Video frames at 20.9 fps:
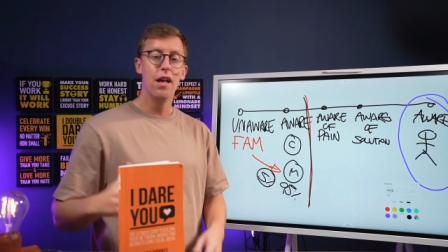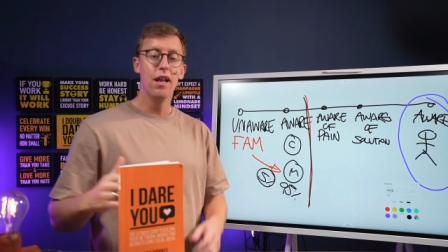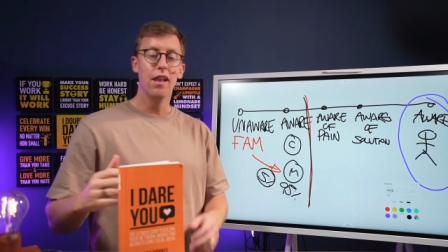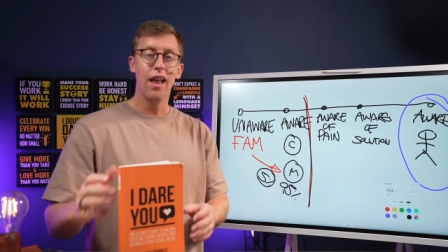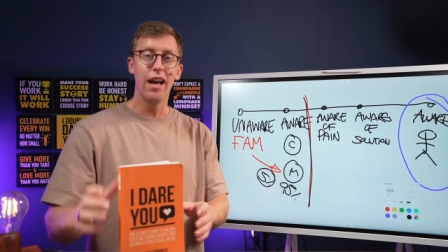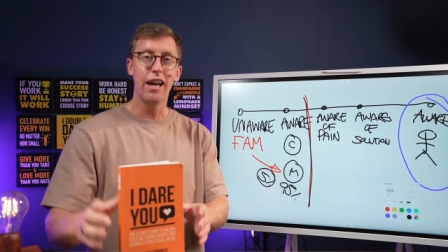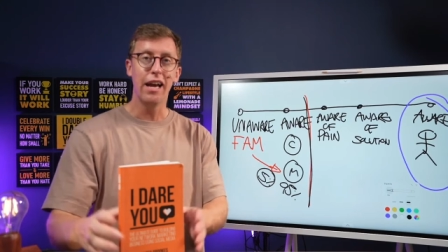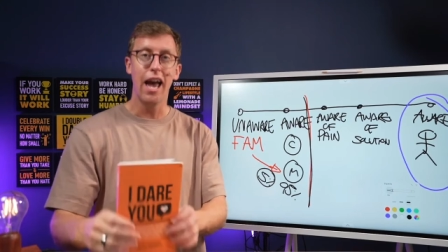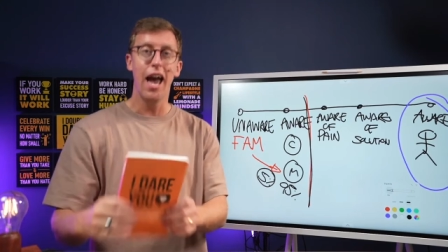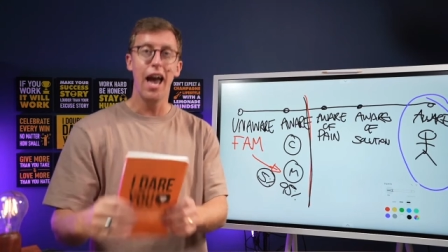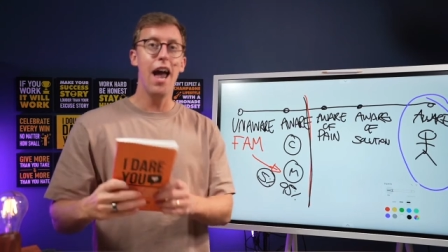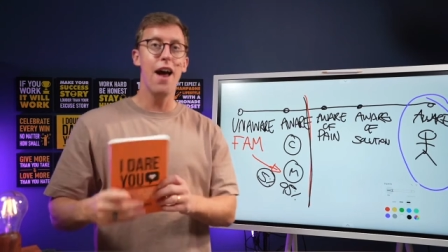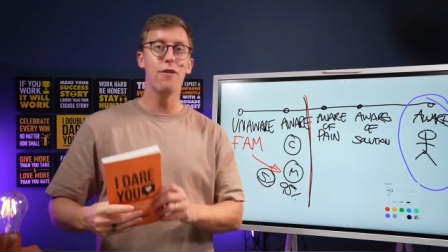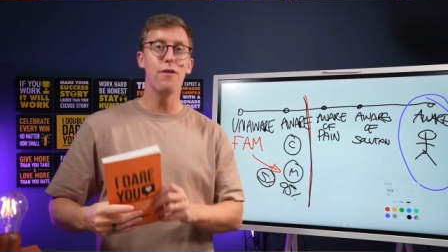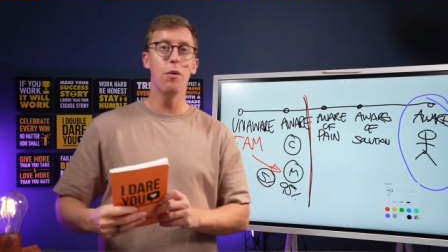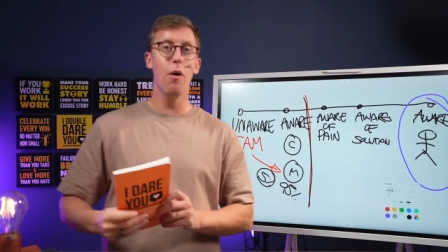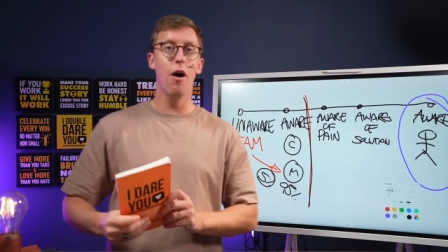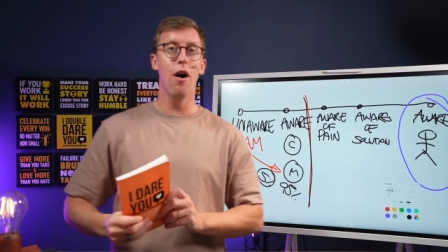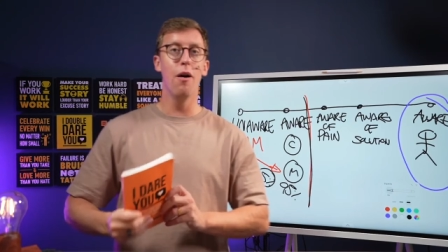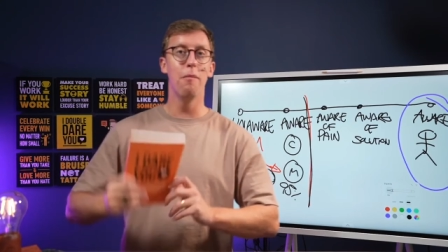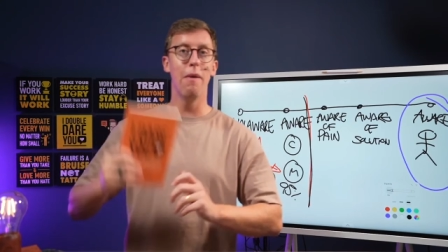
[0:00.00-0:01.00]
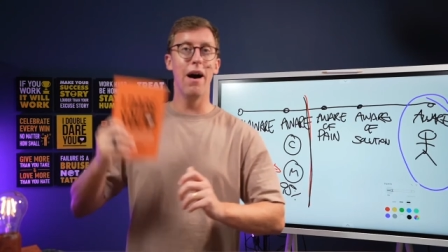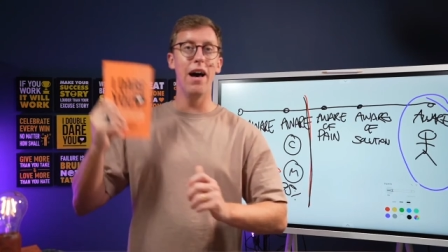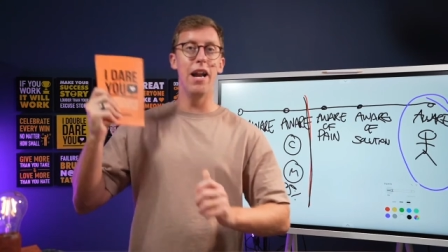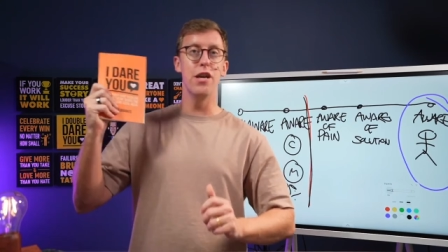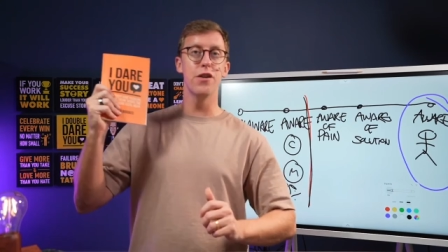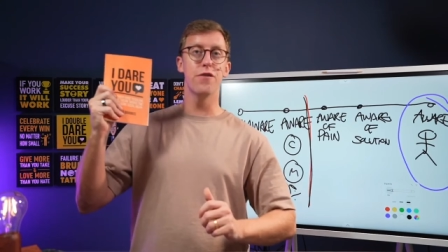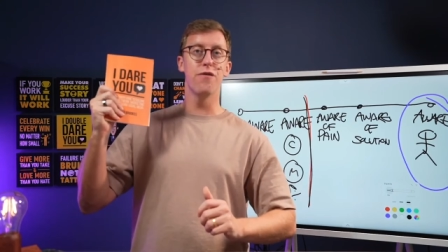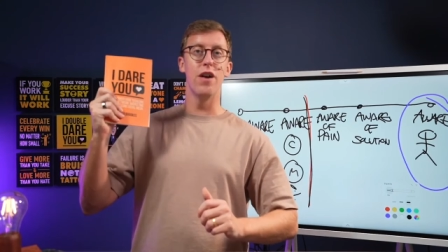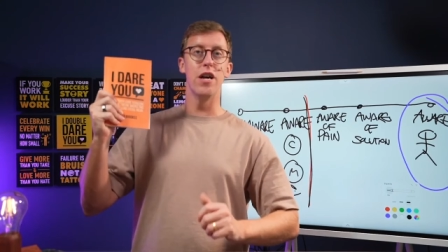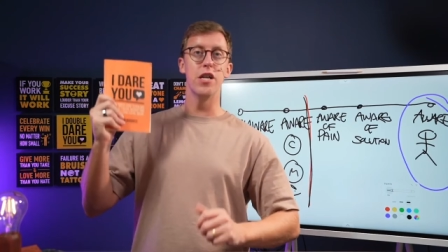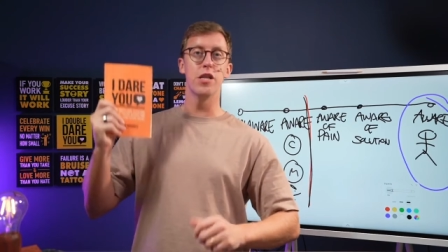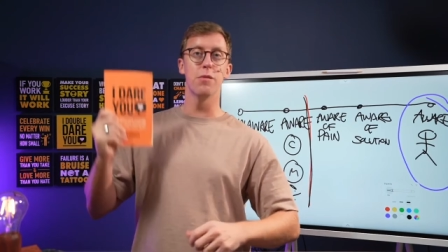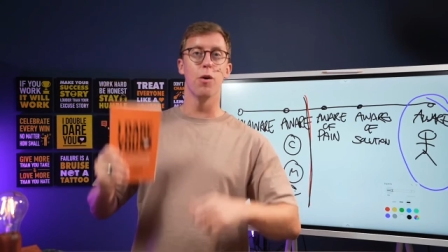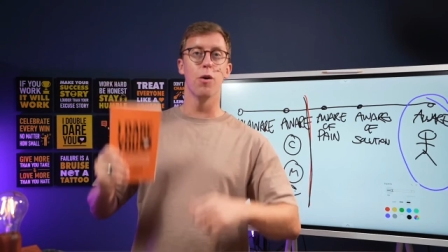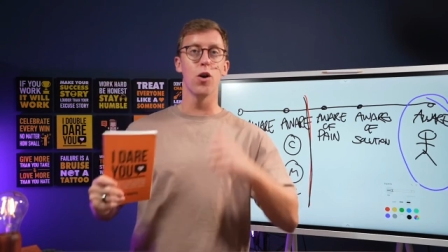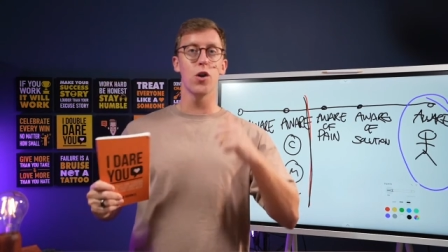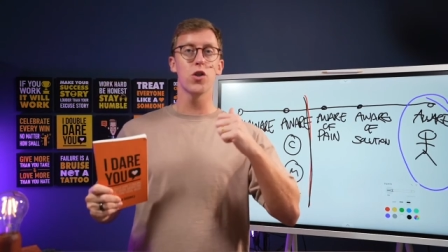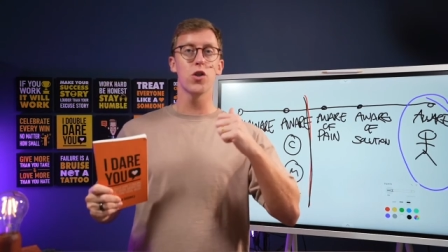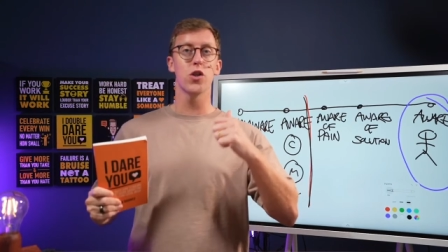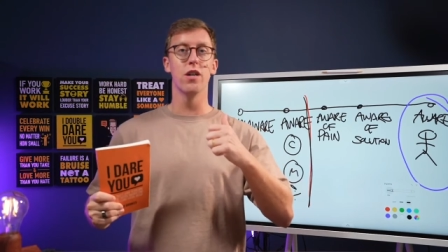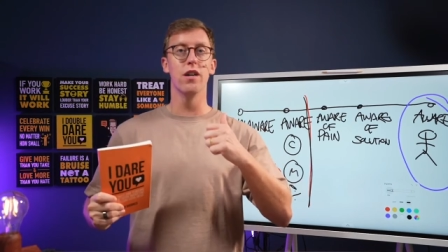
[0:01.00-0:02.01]
Like, hey everyone, my name is Frazer
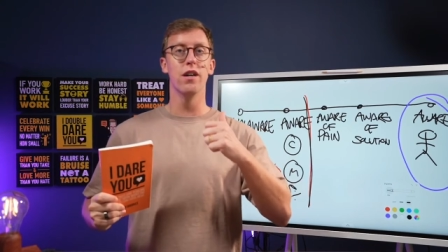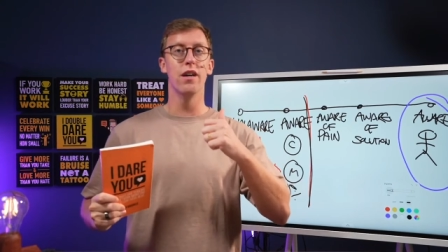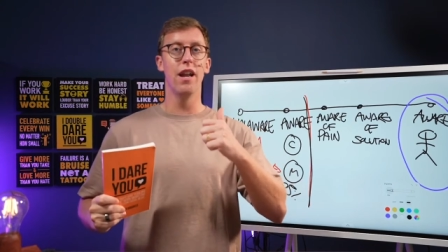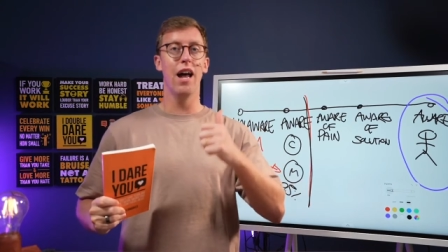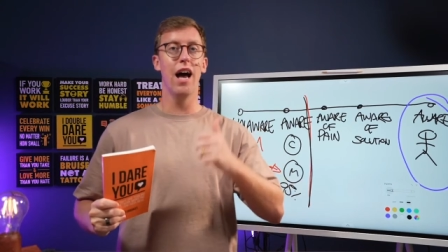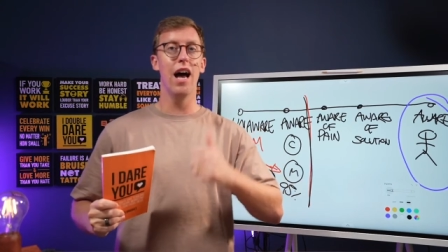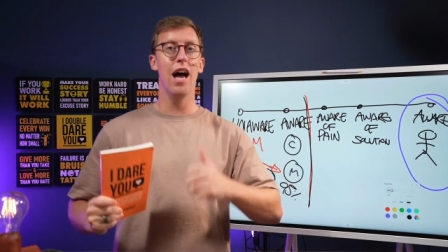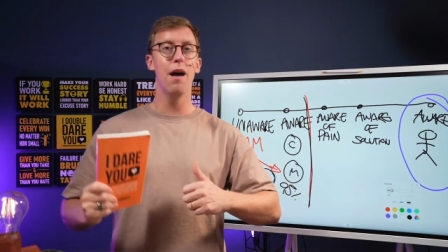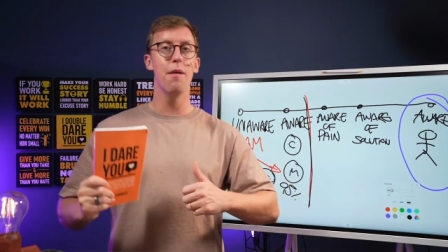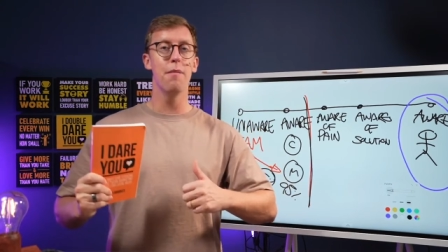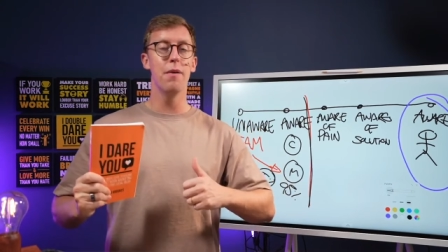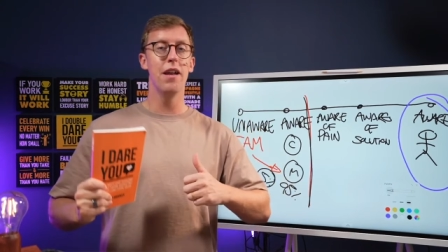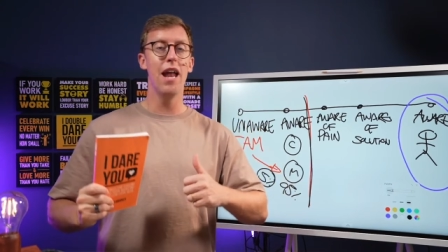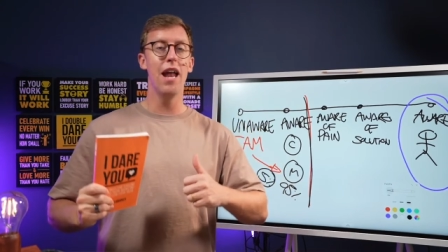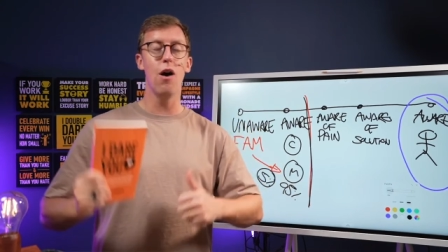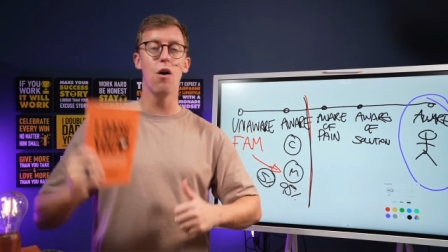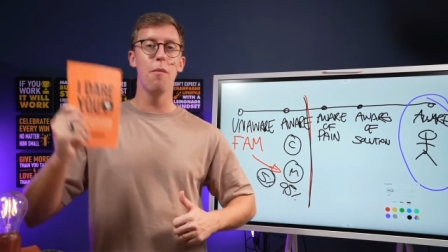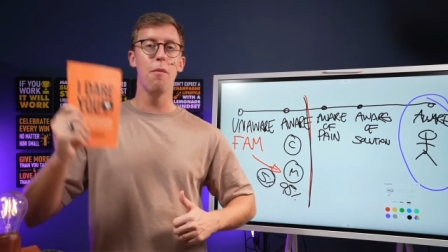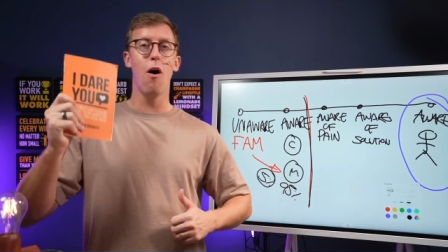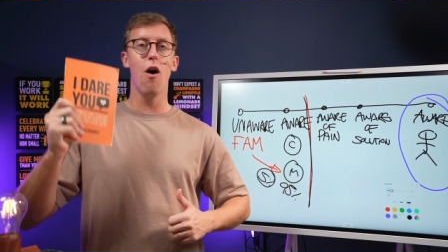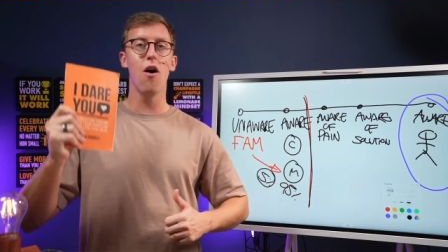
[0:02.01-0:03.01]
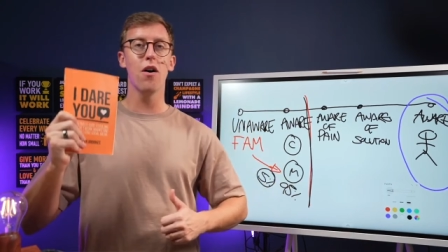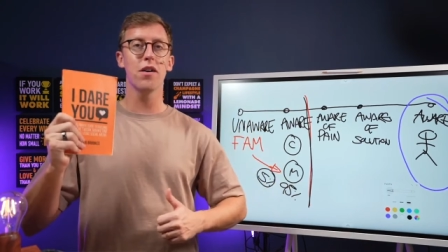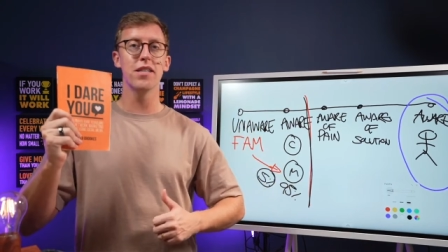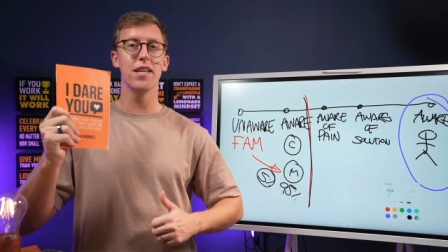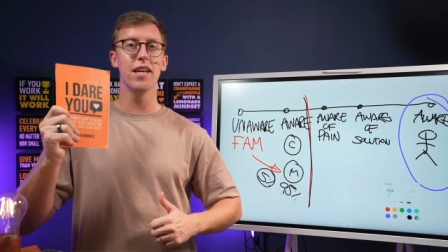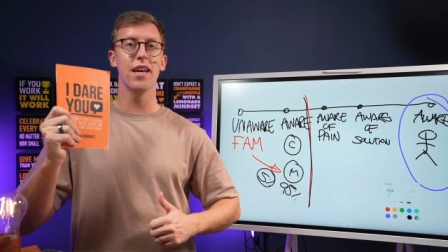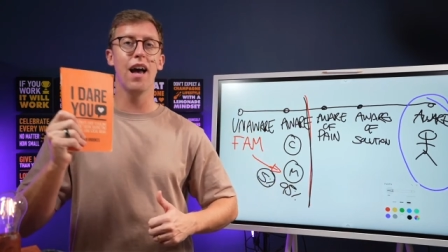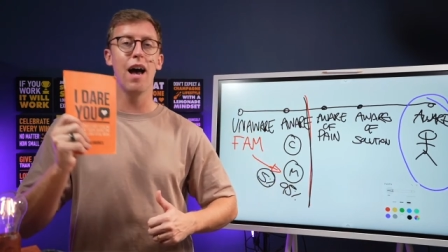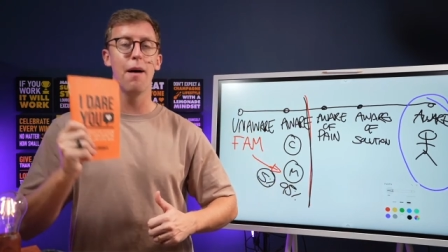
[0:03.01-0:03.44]
Brookes and I'm a network marketing,